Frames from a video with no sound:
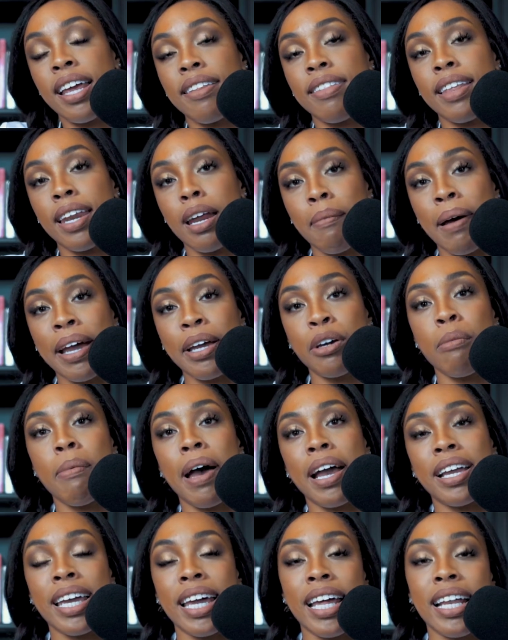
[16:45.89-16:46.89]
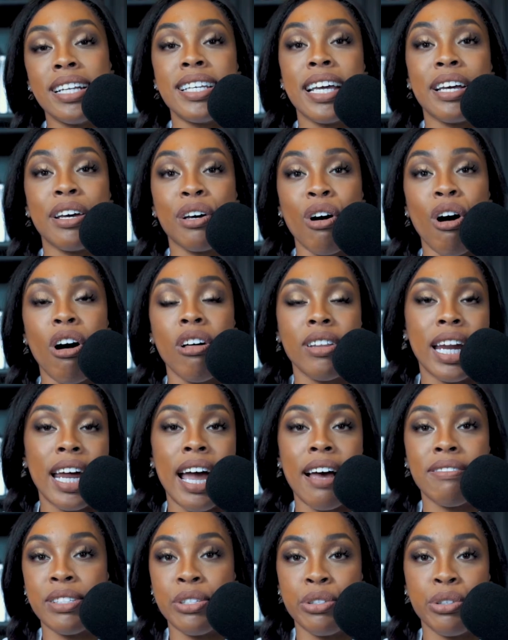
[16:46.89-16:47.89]
Then I might go back in, take a call that I
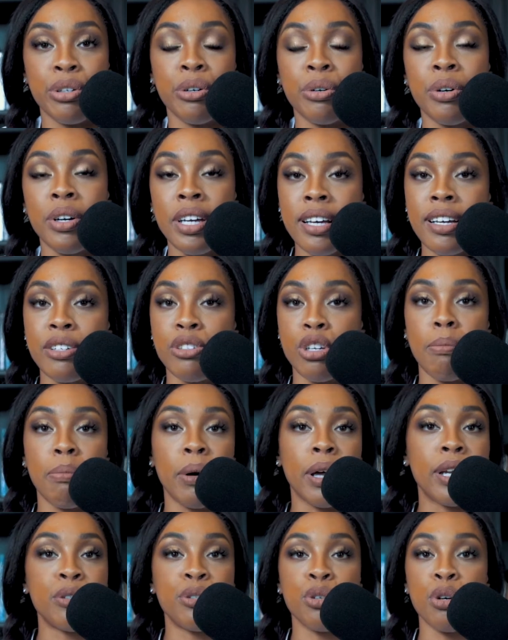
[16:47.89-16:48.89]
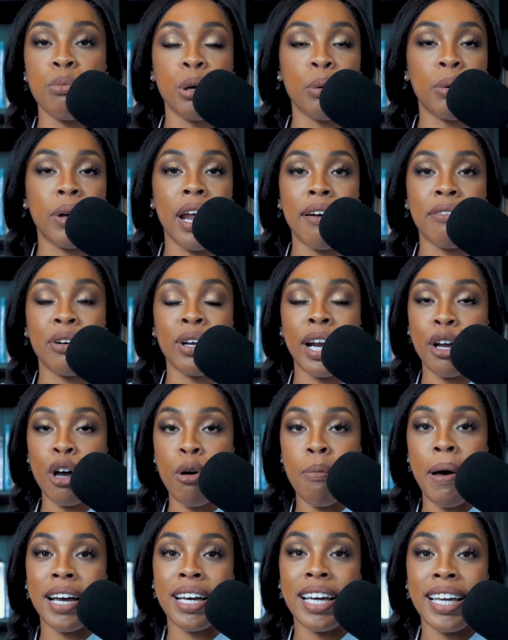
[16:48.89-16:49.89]
have to do, jump on a Zoom or whatever, and I
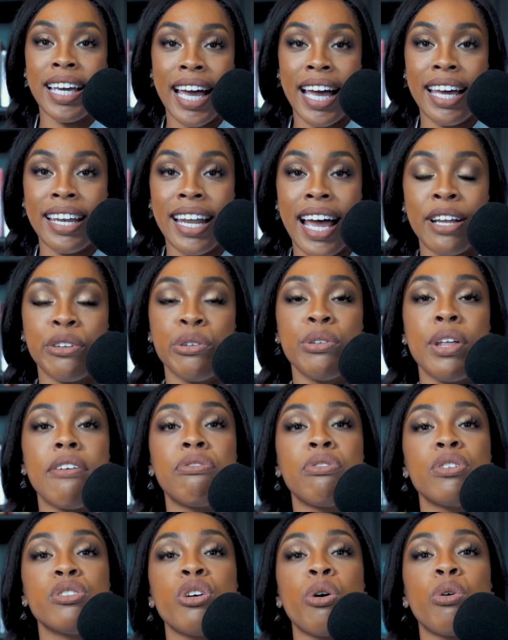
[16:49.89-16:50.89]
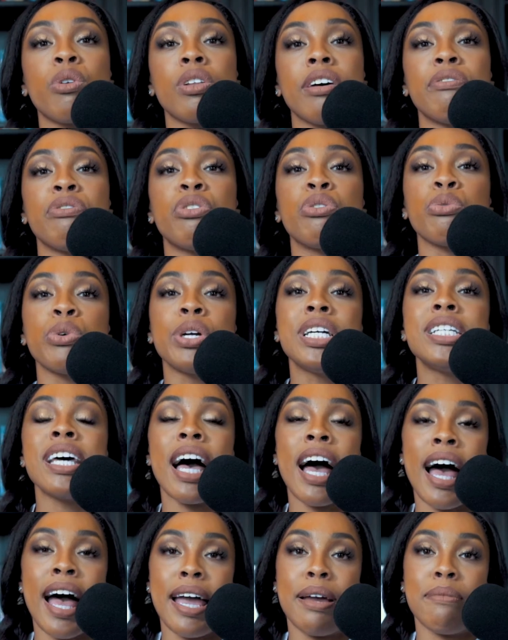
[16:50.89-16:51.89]
go back again. I do that for a total of 3
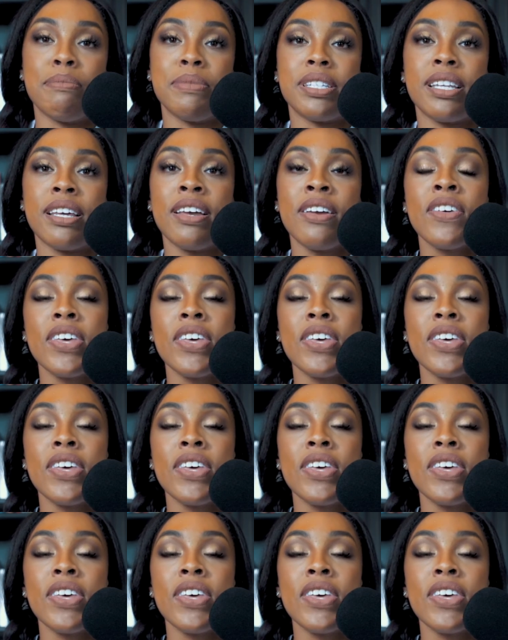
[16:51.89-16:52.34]
times.